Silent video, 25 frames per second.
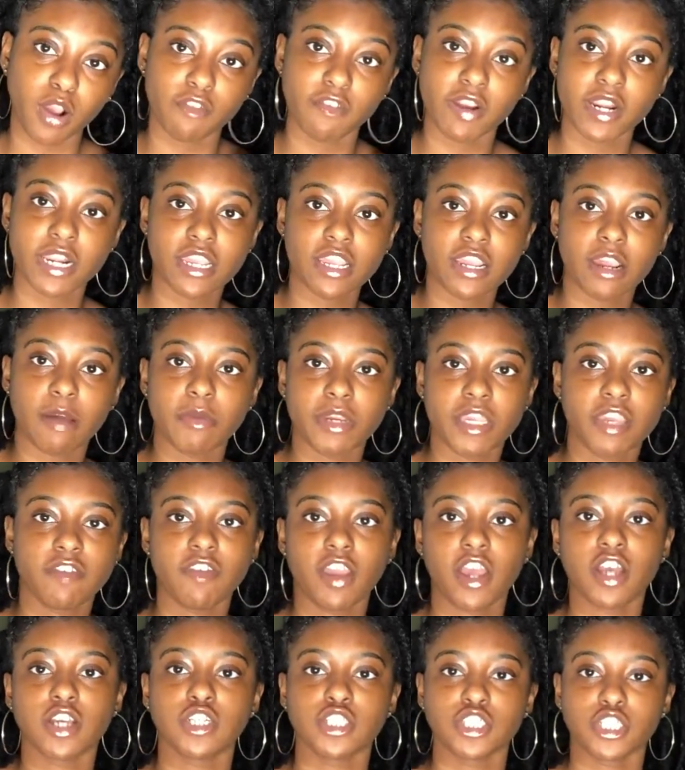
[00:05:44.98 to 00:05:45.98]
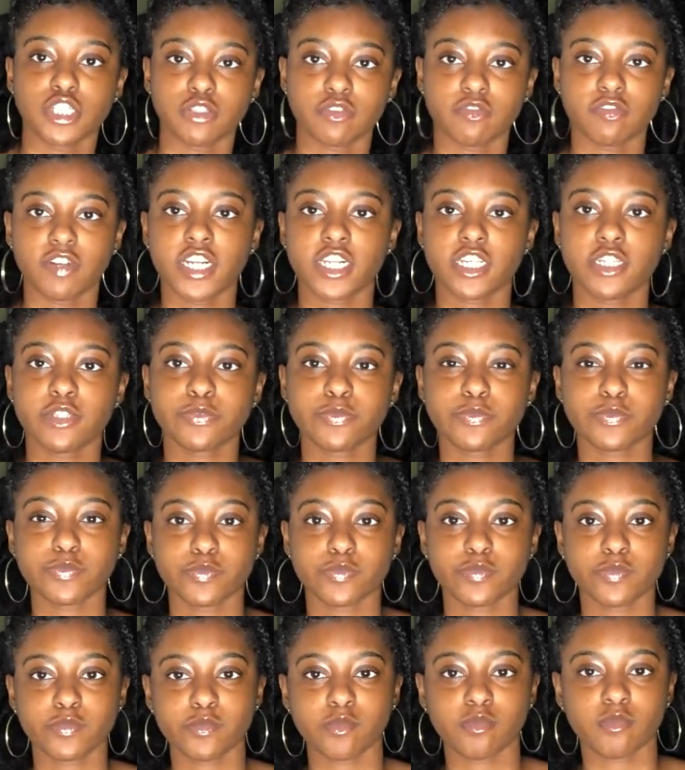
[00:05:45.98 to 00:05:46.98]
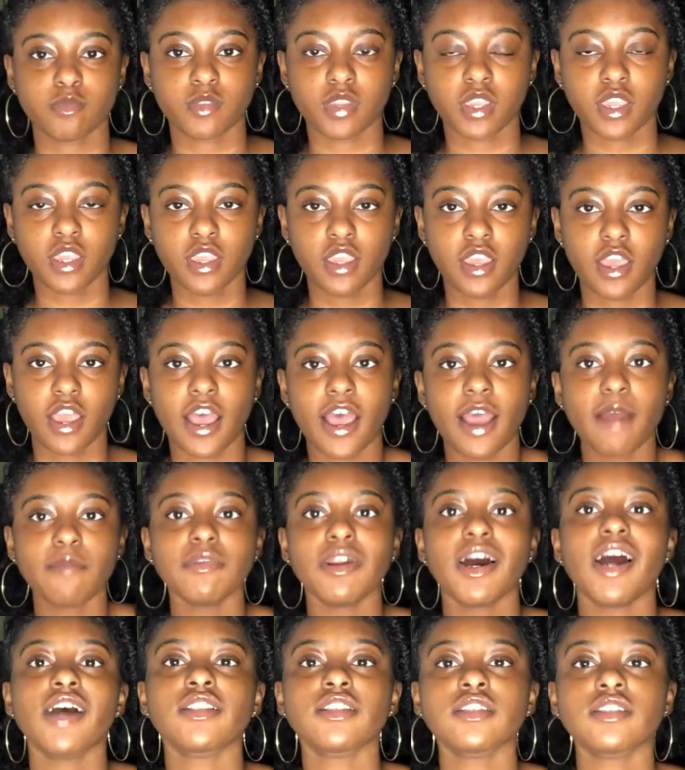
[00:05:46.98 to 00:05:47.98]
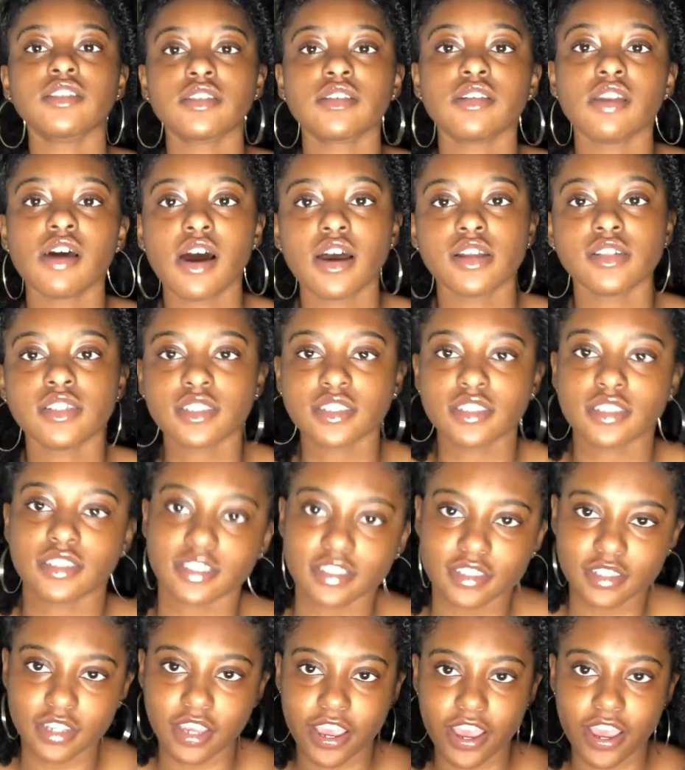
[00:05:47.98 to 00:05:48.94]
Ready? I'm gonna give y'all a show. Ready? I'm not a slut.